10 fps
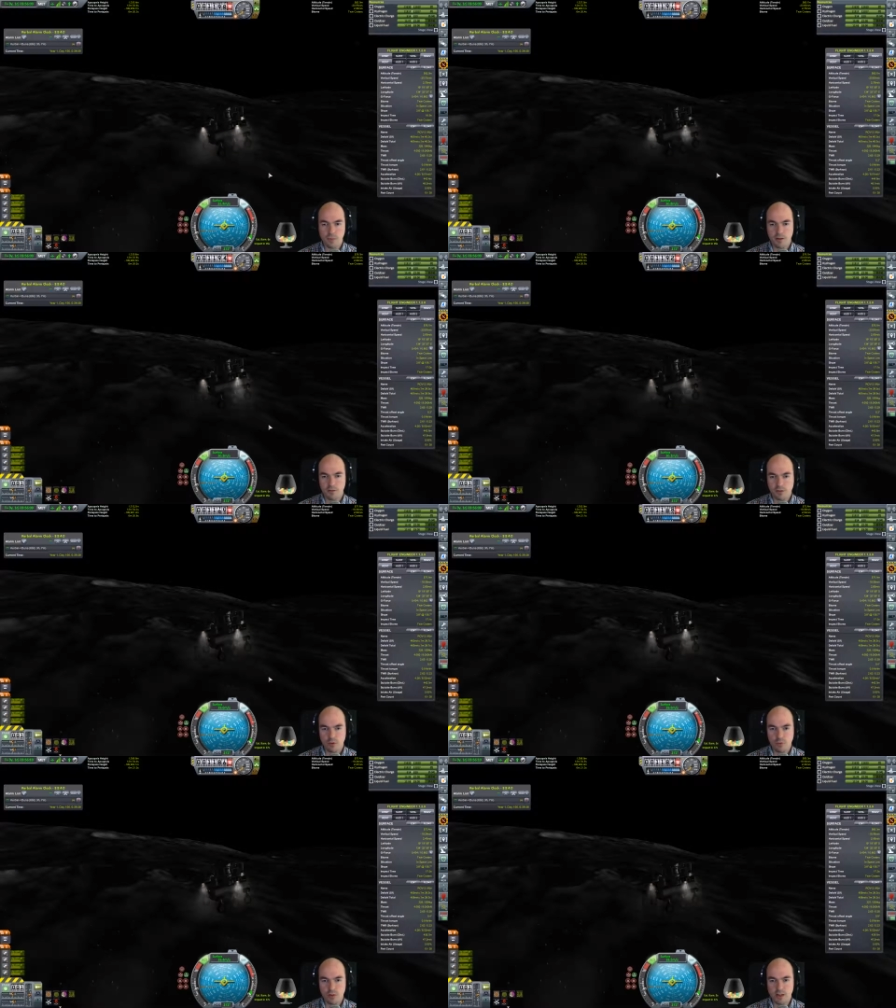So that
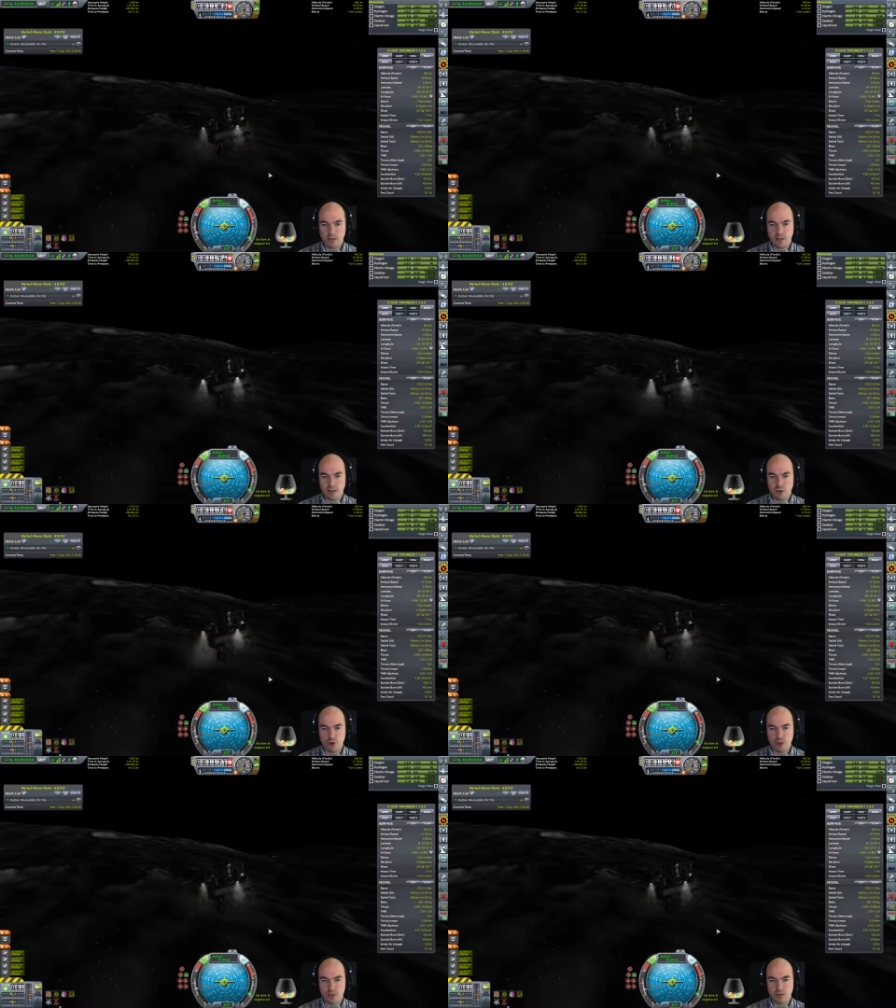we get a
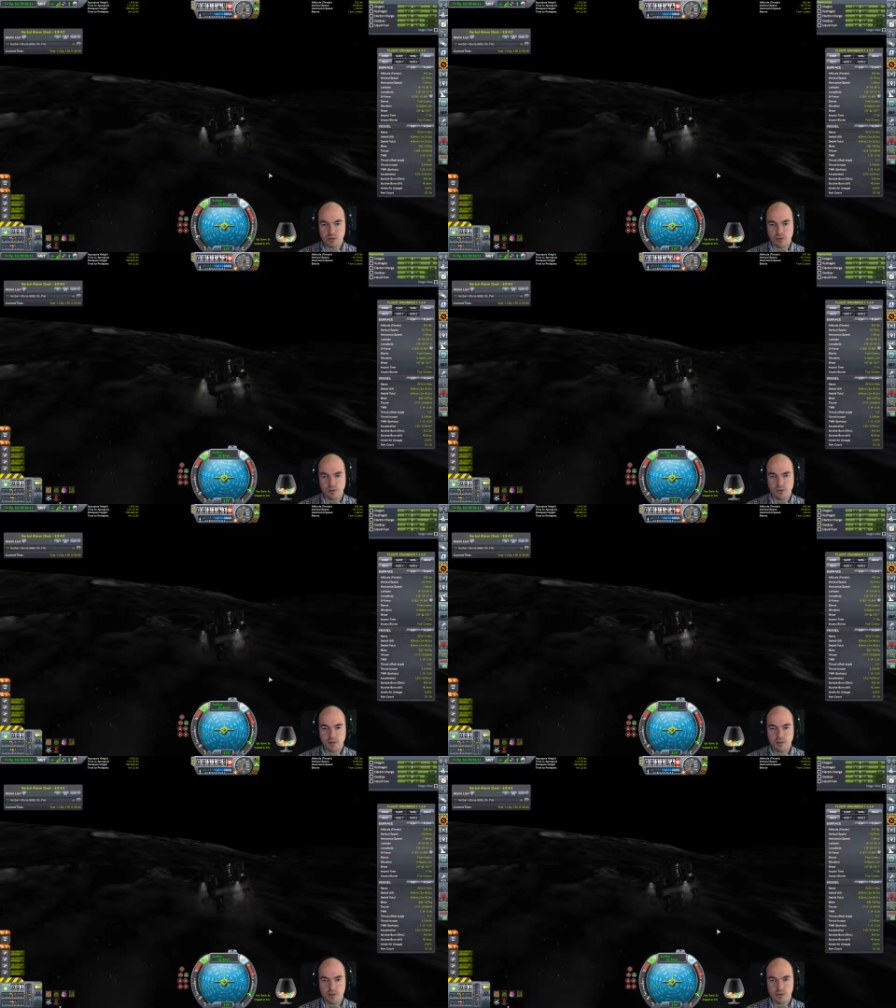gentle
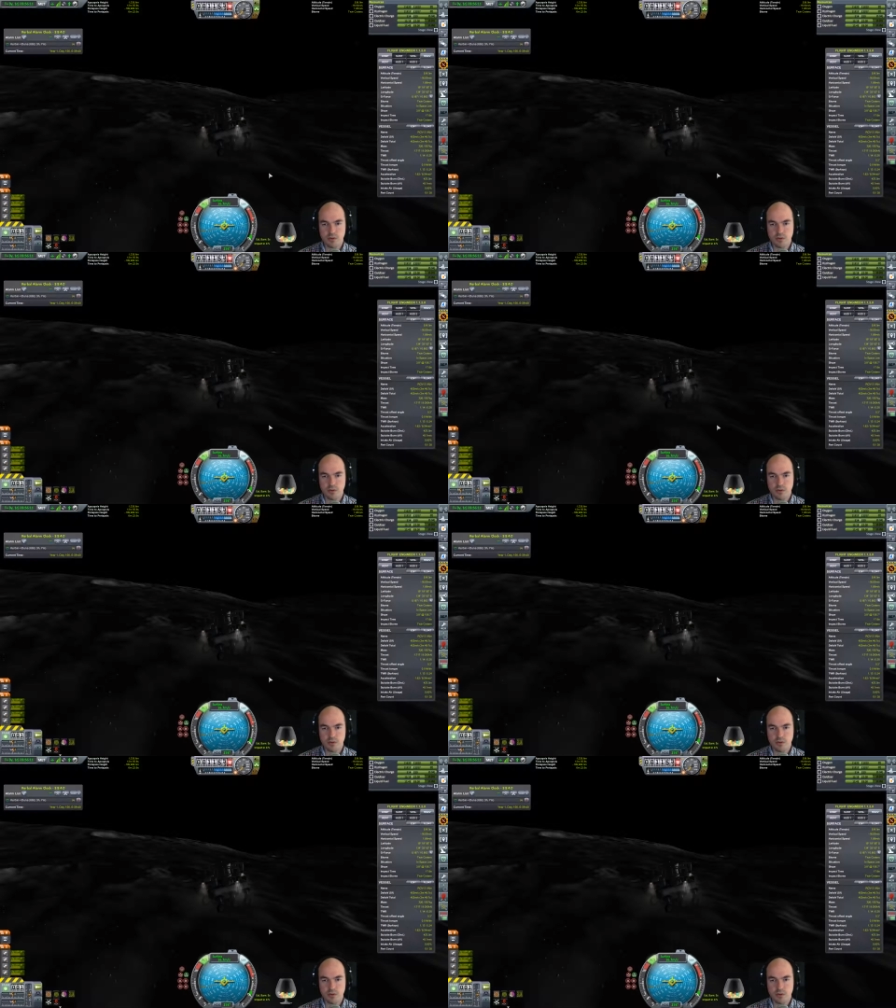descent.